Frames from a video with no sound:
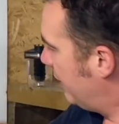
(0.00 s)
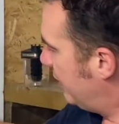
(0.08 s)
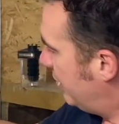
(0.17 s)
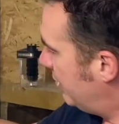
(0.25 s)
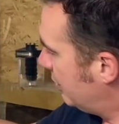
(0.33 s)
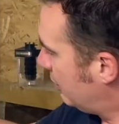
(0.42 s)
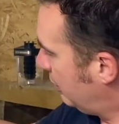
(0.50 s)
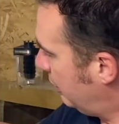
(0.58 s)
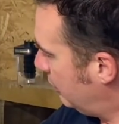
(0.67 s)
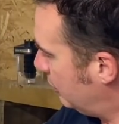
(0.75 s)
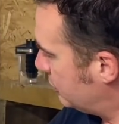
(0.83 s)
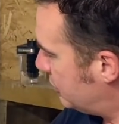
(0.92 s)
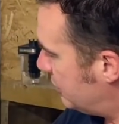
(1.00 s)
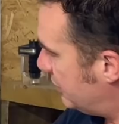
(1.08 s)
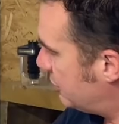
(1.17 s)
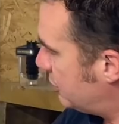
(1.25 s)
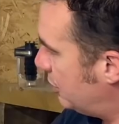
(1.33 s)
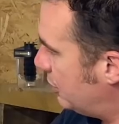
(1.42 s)
It closes this
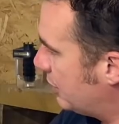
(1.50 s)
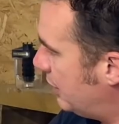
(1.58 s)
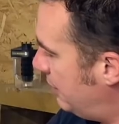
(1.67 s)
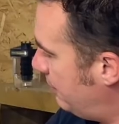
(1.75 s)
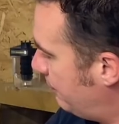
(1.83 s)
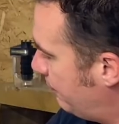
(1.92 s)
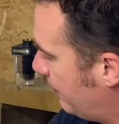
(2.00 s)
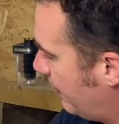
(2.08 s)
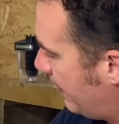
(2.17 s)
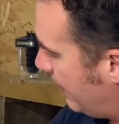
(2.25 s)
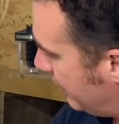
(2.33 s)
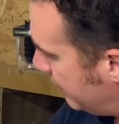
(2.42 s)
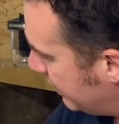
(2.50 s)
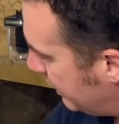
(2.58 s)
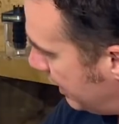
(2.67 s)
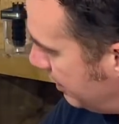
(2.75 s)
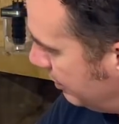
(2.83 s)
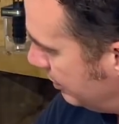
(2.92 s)
circuit and
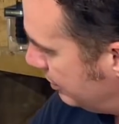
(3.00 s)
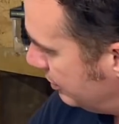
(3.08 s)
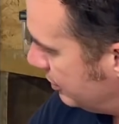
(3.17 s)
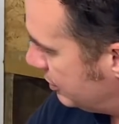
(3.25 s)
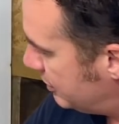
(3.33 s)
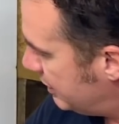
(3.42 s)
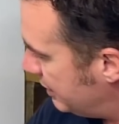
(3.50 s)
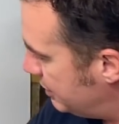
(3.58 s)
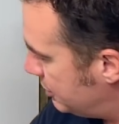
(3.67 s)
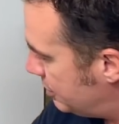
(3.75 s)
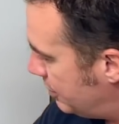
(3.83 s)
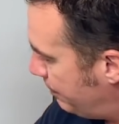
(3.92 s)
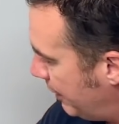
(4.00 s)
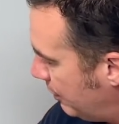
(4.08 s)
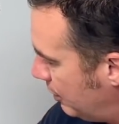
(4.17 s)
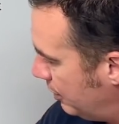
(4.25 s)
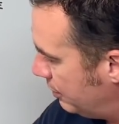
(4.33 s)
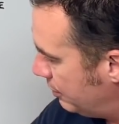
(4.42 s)
again sends the
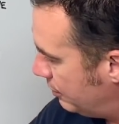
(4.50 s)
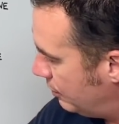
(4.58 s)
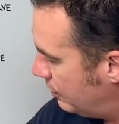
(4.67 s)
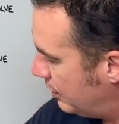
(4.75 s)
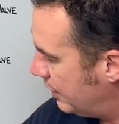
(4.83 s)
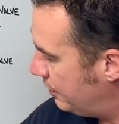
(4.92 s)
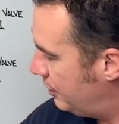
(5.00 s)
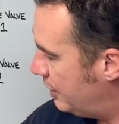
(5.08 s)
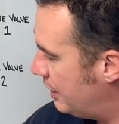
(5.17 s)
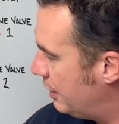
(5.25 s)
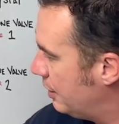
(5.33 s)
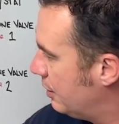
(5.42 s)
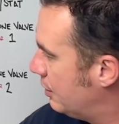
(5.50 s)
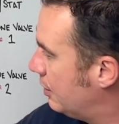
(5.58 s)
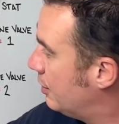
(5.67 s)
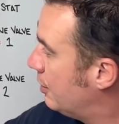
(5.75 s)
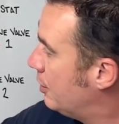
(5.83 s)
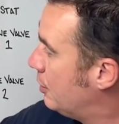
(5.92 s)
power round here,
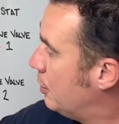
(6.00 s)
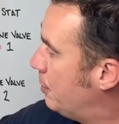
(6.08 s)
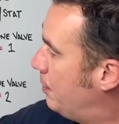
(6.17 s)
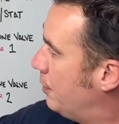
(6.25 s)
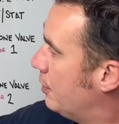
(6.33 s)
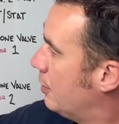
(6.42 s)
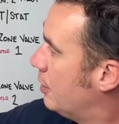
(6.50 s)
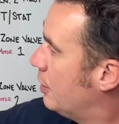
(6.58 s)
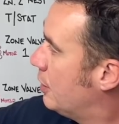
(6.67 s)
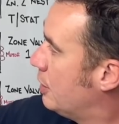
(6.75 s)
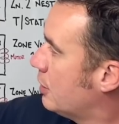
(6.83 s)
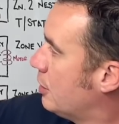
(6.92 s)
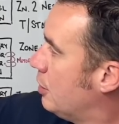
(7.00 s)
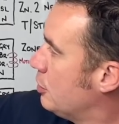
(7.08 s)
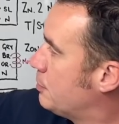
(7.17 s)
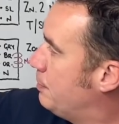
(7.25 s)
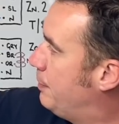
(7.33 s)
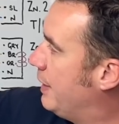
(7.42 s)
up and across
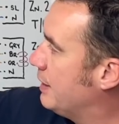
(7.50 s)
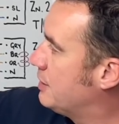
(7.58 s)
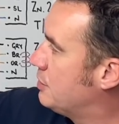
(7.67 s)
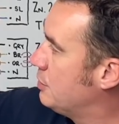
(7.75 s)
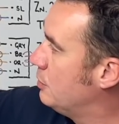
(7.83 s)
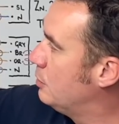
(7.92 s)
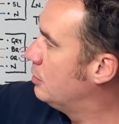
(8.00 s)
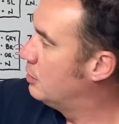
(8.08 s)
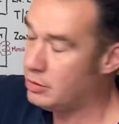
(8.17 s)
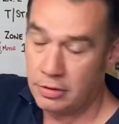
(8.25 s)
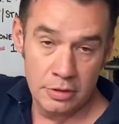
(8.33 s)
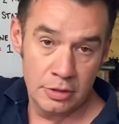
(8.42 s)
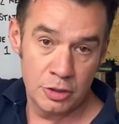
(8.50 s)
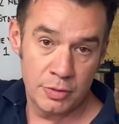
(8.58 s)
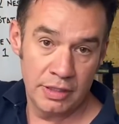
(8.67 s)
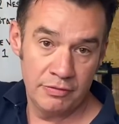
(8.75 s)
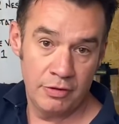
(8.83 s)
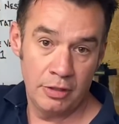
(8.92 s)
back to the
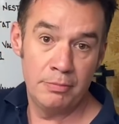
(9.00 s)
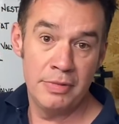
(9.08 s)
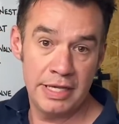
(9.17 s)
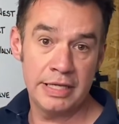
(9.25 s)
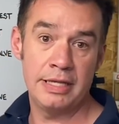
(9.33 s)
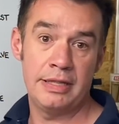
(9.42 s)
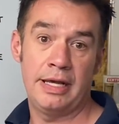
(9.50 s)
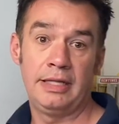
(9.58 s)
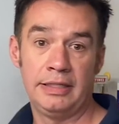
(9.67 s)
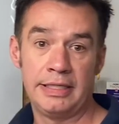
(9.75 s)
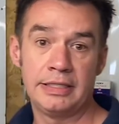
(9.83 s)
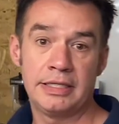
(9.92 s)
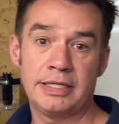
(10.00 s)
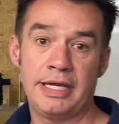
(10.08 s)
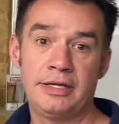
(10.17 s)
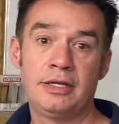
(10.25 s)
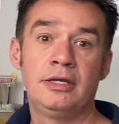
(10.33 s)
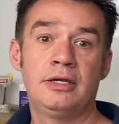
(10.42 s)
12 volt, making that link
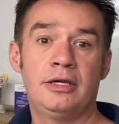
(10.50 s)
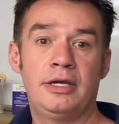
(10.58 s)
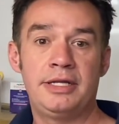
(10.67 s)
again, and